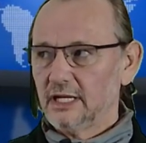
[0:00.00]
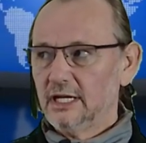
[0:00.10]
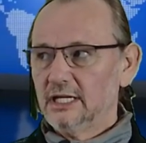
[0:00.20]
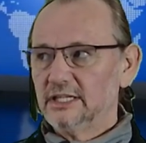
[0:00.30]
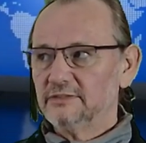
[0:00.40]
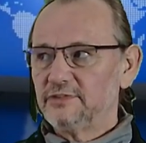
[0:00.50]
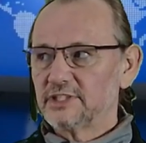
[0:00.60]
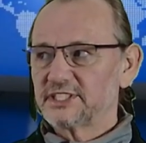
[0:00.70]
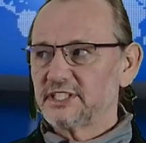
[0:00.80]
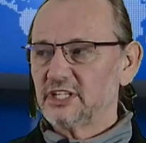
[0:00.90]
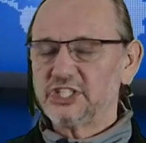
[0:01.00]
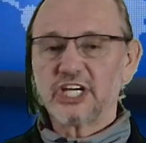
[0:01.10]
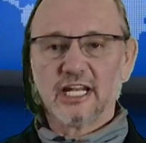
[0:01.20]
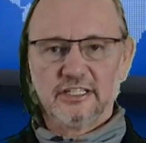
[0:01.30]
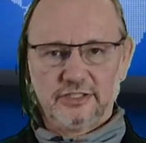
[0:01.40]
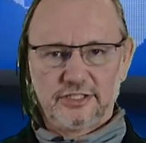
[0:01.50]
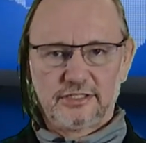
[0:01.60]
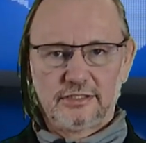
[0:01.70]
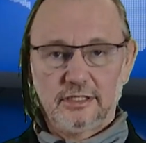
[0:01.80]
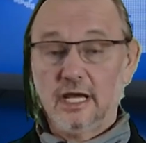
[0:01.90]
The first challenge
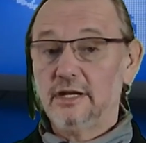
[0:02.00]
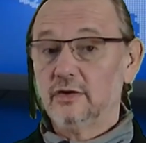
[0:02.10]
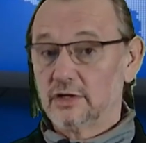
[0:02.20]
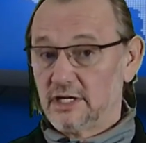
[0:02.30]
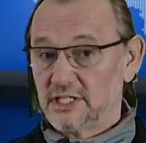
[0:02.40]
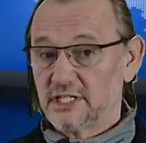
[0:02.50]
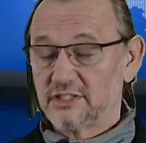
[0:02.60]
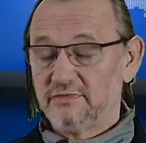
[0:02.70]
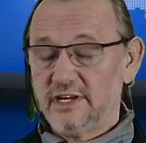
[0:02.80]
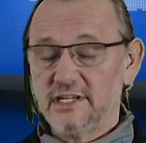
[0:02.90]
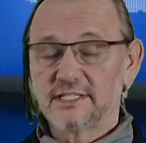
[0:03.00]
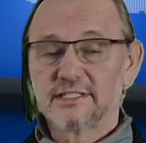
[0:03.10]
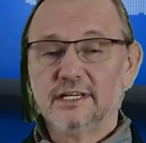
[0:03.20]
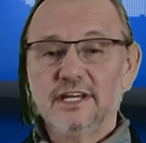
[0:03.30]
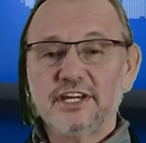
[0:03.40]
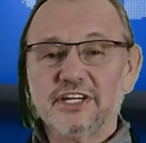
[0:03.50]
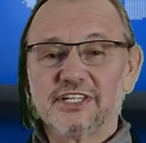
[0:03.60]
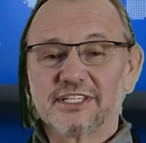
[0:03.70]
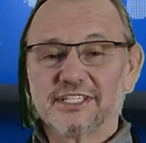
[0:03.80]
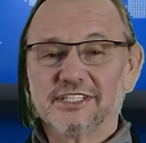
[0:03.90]
any organization faces
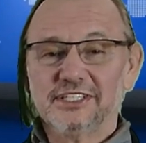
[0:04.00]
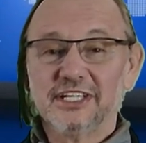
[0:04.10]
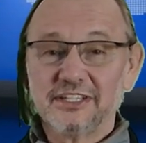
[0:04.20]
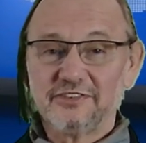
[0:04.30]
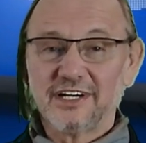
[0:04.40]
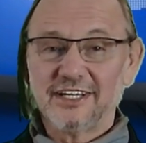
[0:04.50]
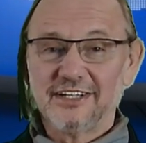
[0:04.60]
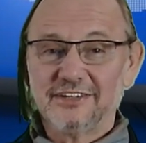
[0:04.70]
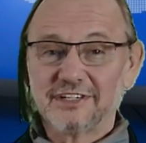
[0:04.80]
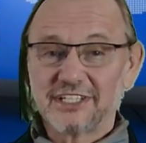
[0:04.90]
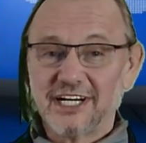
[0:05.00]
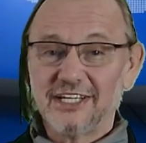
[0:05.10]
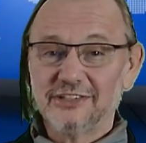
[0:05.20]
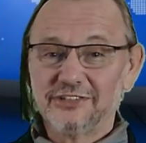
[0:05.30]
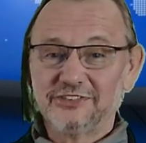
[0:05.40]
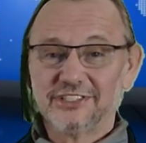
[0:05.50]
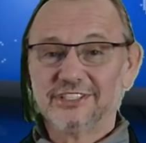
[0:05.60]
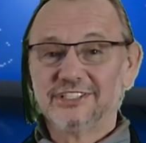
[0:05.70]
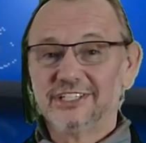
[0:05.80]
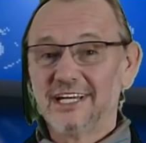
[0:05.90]
is identify what kind of
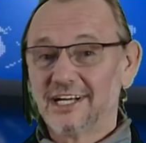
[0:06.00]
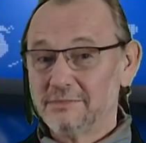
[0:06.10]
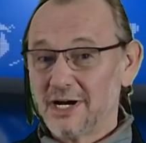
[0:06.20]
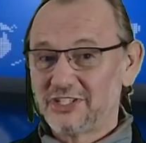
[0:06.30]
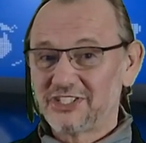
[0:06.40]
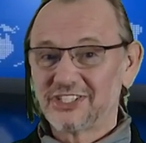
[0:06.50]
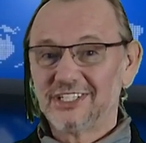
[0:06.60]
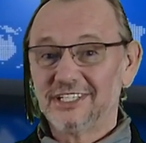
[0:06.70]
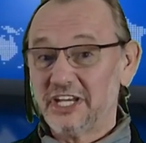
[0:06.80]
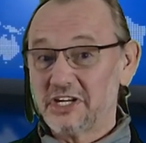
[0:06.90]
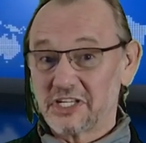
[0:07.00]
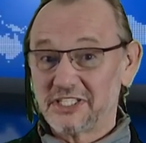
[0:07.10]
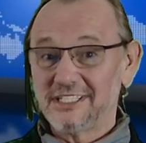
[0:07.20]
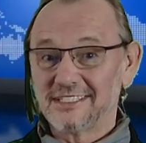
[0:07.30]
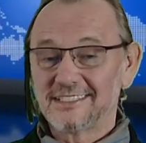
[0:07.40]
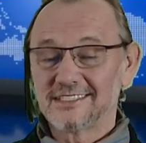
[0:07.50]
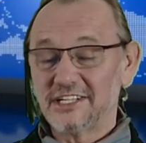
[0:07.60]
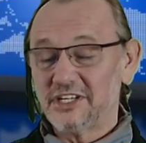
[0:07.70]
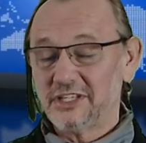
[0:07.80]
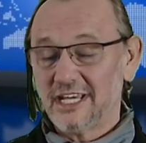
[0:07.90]
and how much data exists
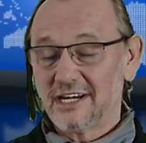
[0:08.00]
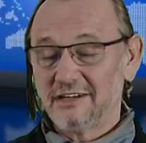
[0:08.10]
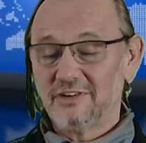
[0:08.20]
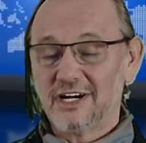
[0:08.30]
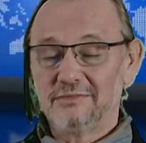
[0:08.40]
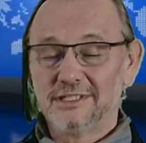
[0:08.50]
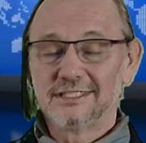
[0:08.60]
in their environment.